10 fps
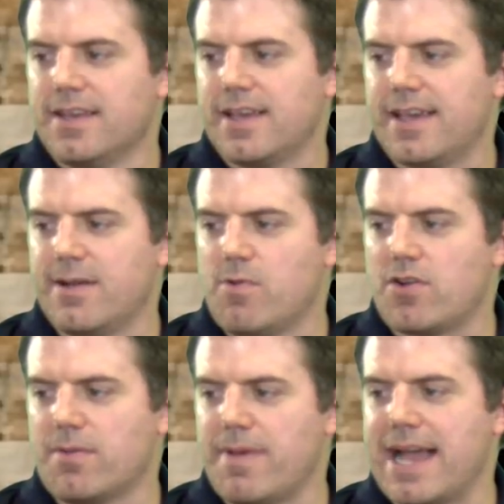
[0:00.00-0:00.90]
And
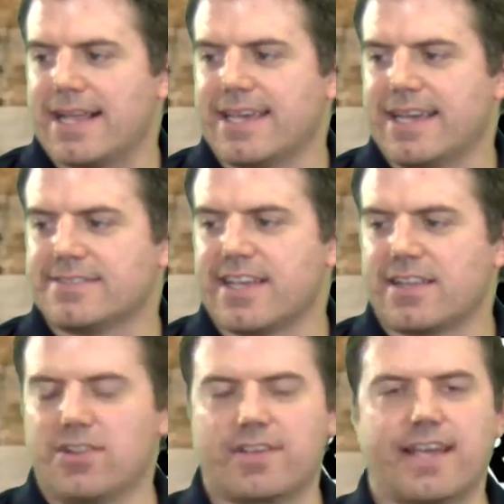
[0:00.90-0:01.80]
welcome back, and take
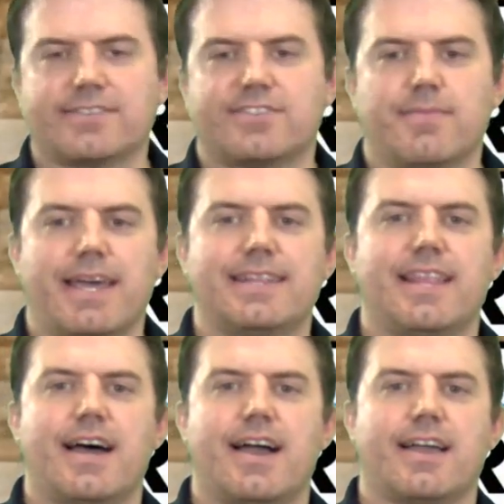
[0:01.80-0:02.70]
a look at some
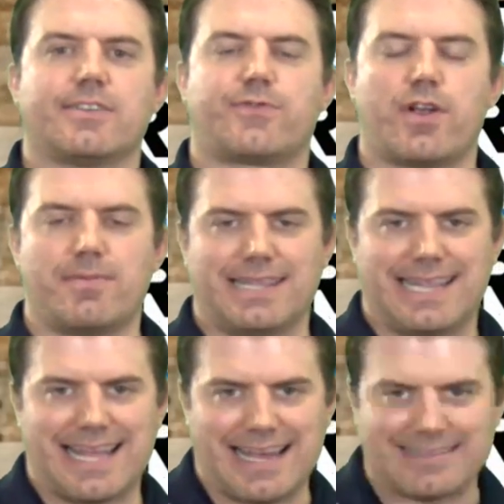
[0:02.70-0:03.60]
headlines from
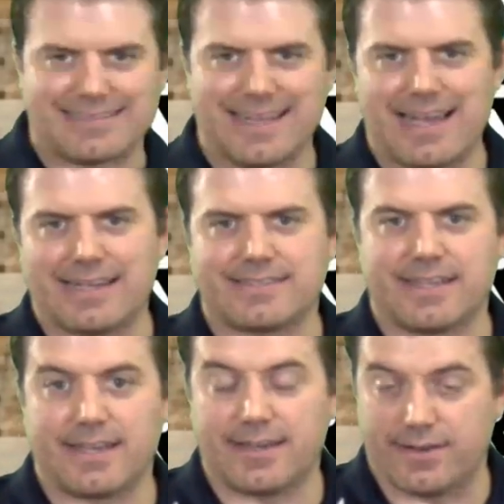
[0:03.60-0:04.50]
last night
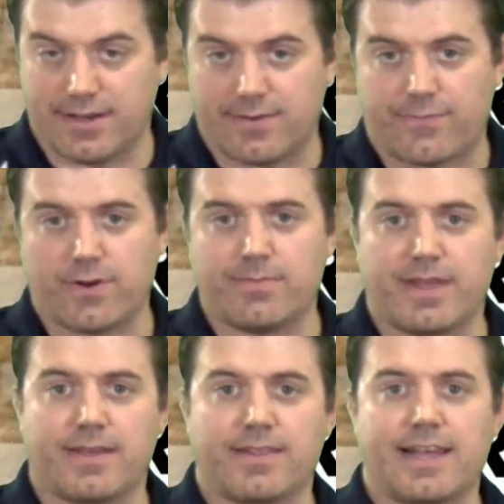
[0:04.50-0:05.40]
and from
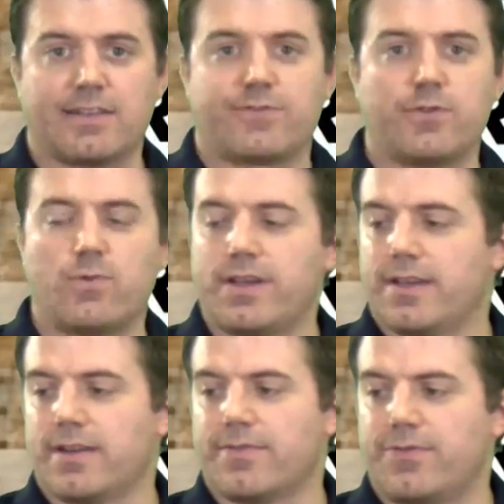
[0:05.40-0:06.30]
the last
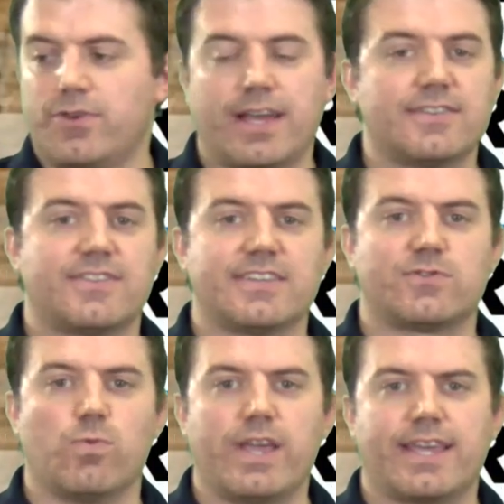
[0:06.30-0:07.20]
few days
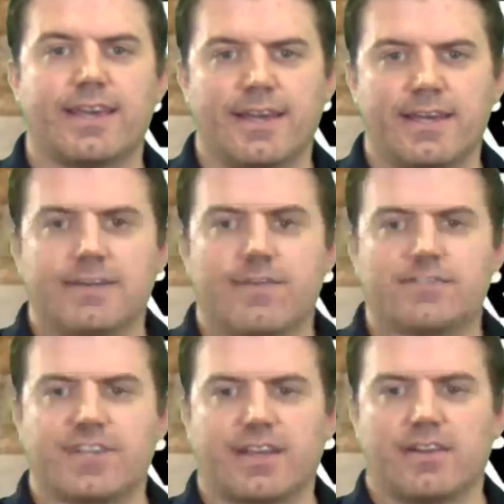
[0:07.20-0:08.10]
this week.
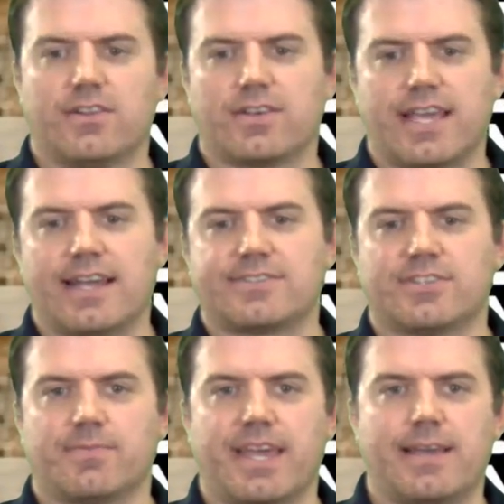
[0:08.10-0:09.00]
First, taking a look at
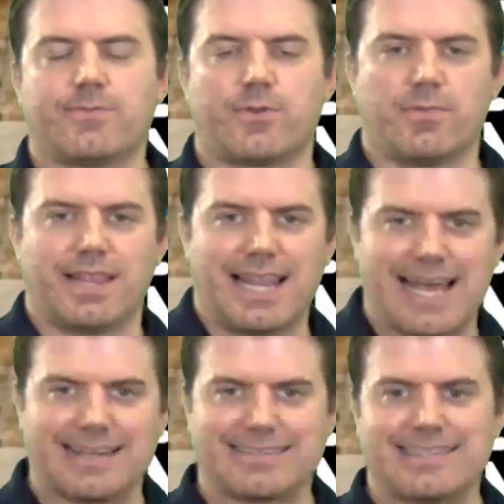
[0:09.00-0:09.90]
some games from
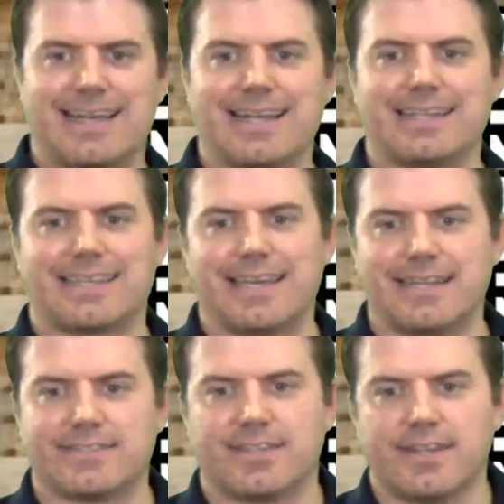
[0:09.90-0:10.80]
last night.
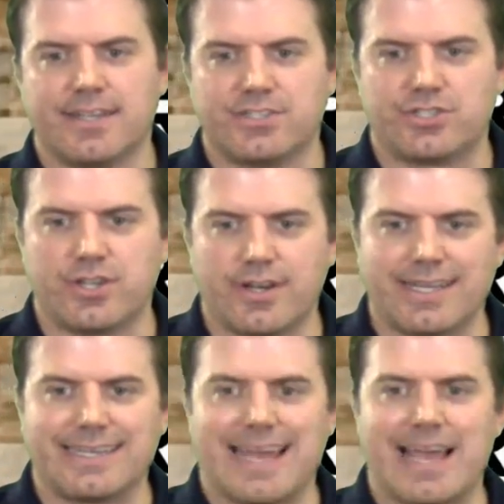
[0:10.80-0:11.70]
Kennett
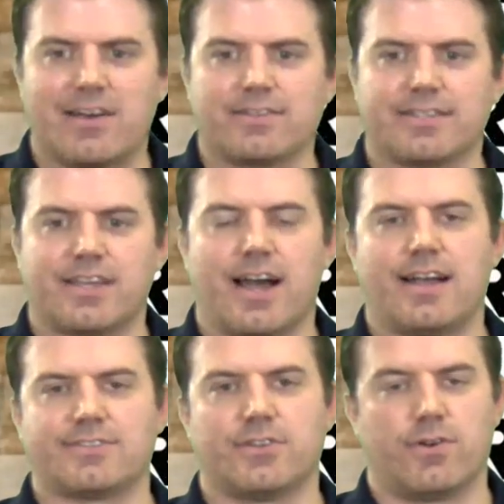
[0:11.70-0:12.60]
shutting down
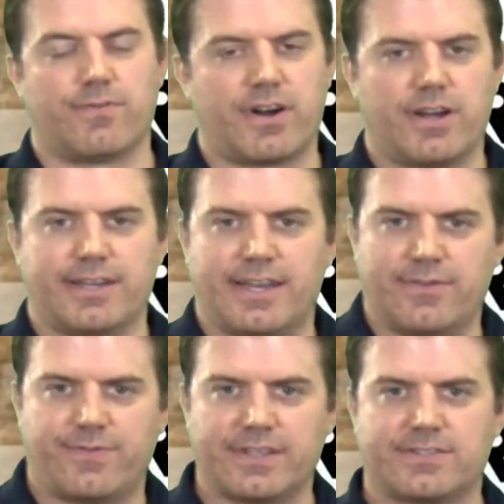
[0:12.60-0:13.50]
Gosnell. Very
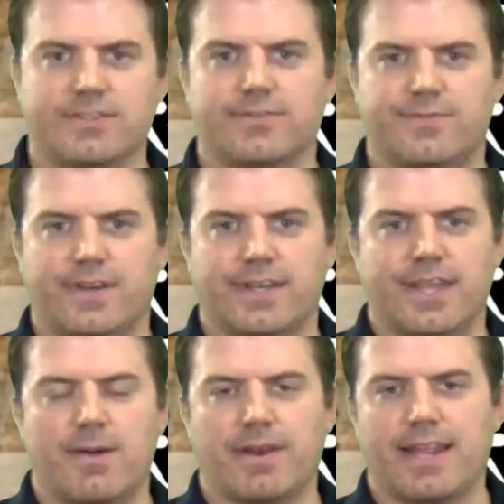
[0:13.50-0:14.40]
defensive,
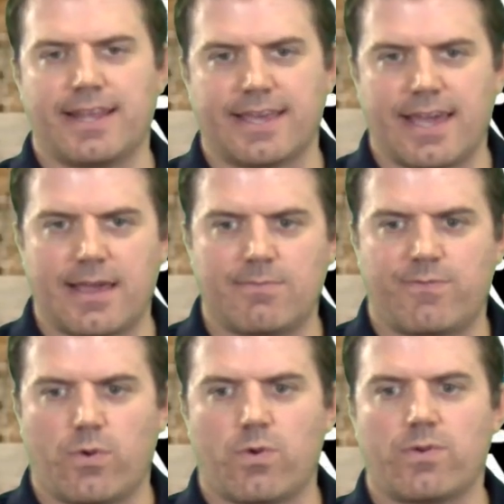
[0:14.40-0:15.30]
dominating game
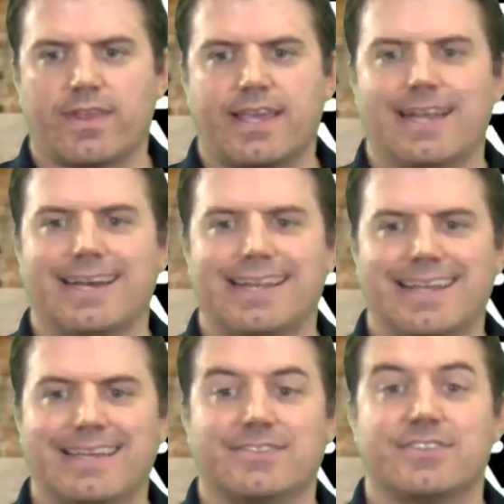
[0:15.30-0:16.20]
for the Kennett
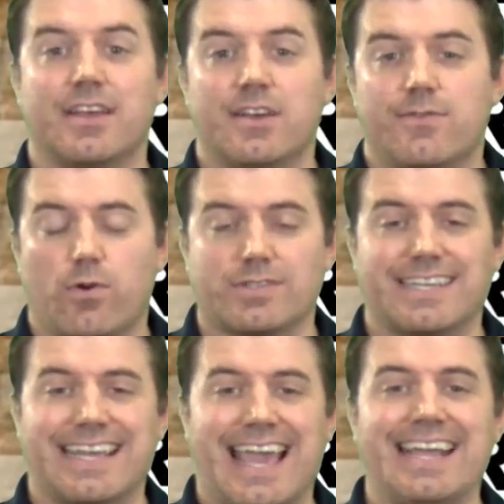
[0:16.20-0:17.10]
Indians,
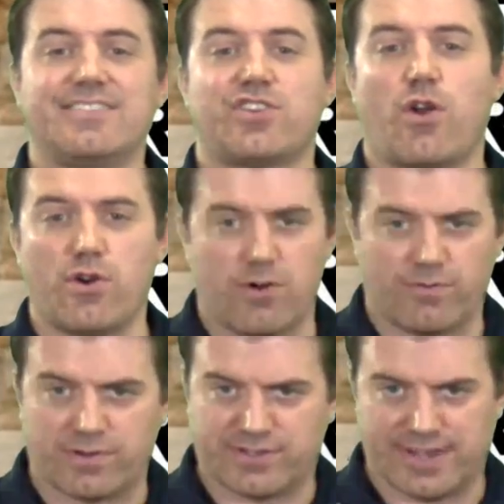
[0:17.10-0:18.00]
forcing 8
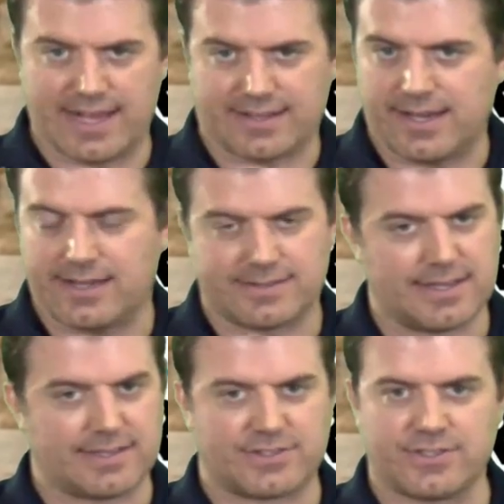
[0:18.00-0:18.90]
turnovers in that
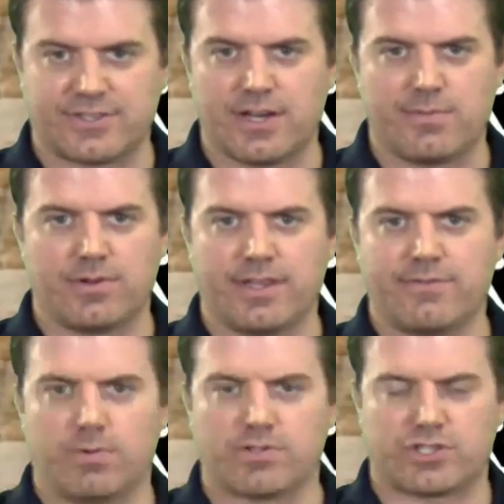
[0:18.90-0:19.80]
contest. Just an
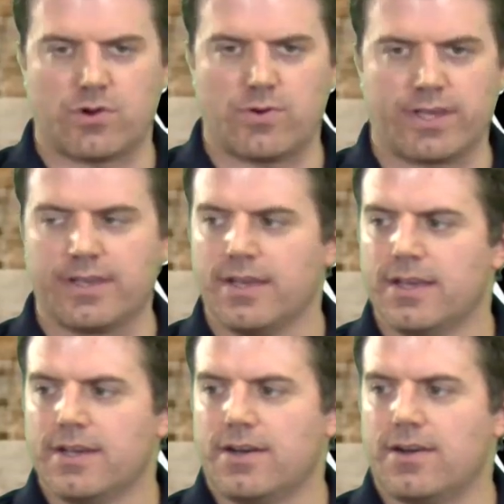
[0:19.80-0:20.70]
unbelievable showing
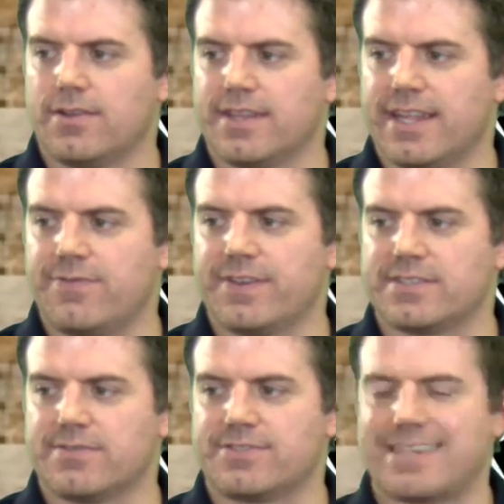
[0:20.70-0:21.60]
on the
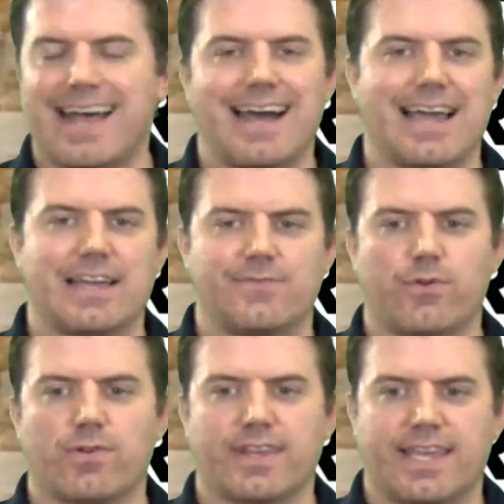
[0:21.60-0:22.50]
defensive side
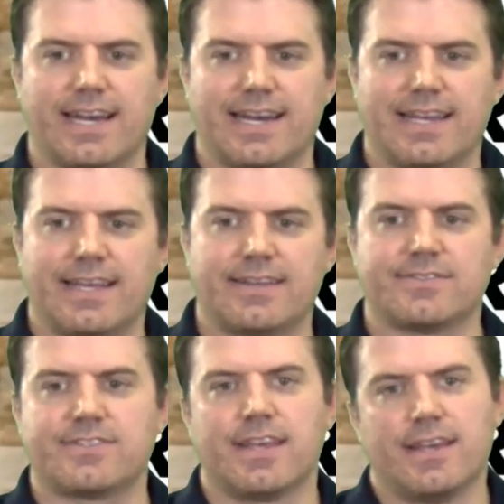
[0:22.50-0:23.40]
for the Kennett
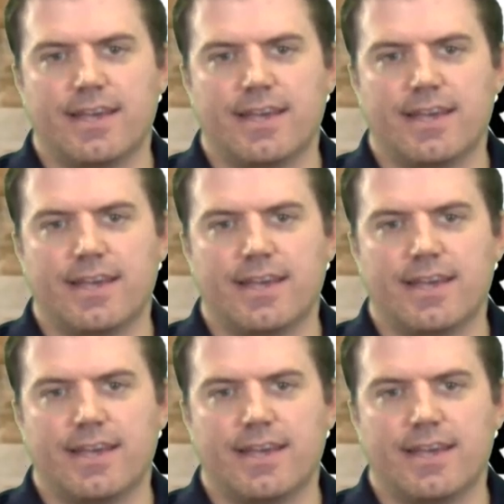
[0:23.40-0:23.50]
Indians.